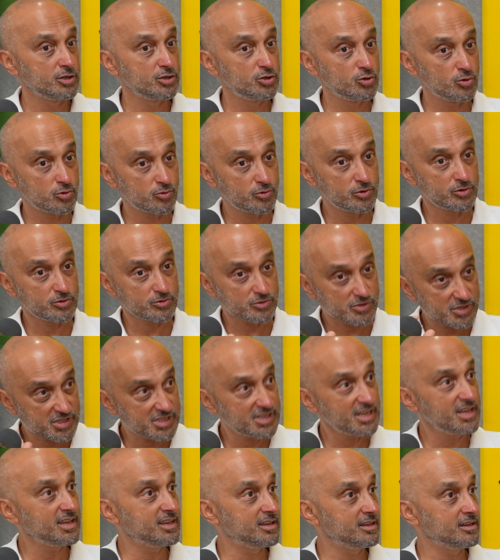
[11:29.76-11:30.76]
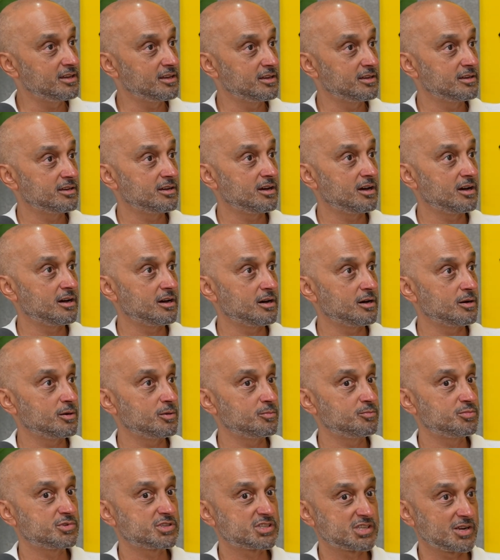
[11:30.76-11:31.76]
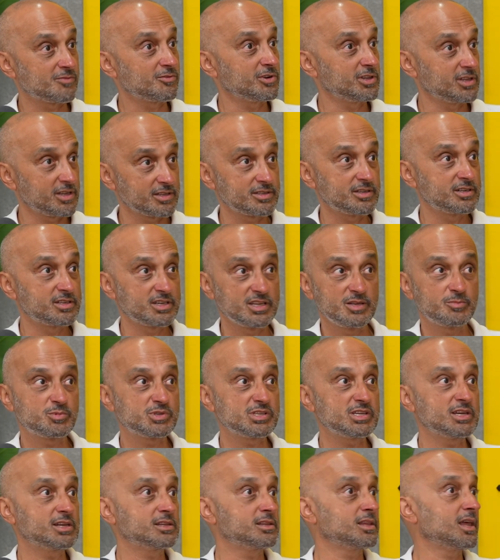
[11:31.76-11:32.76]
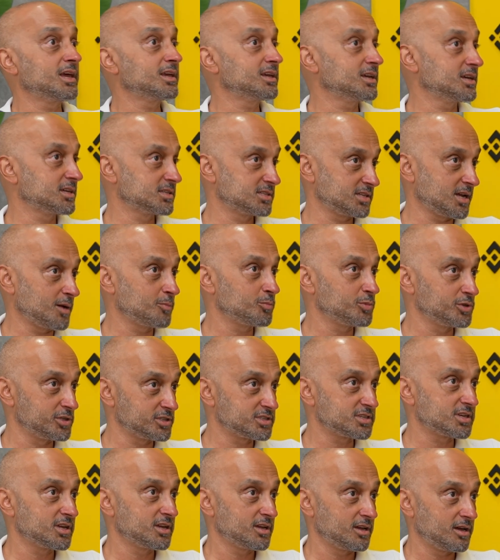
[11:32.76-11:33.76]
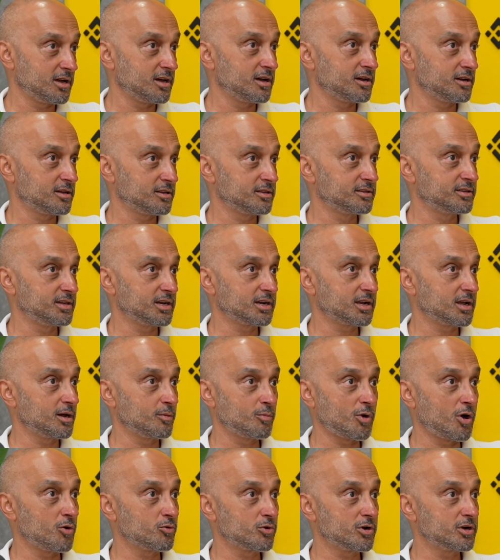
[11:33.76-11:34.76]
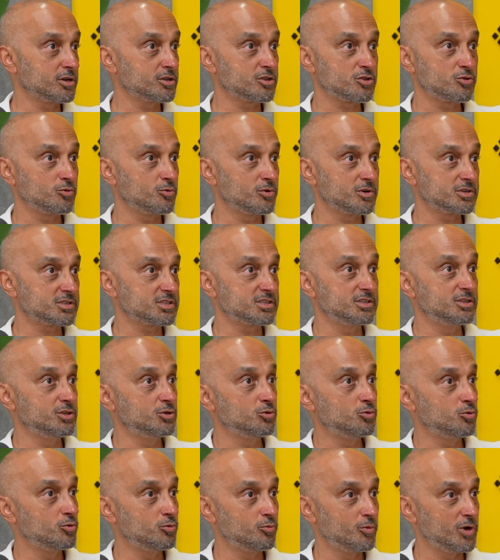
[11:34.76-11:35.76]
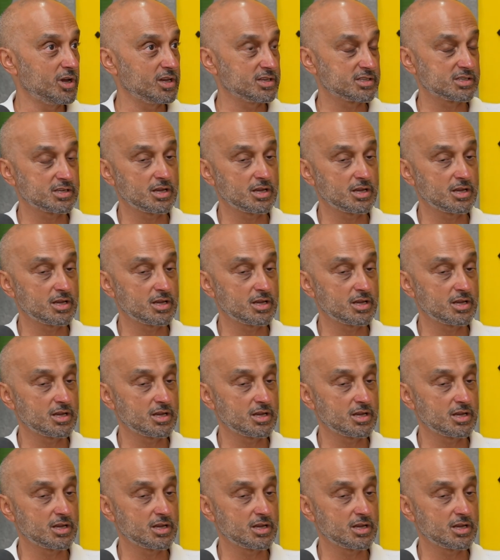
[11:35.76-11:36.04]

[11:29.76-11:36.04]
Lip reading: you're going to see several other DeepSeek-like examples that come out and show us new ways.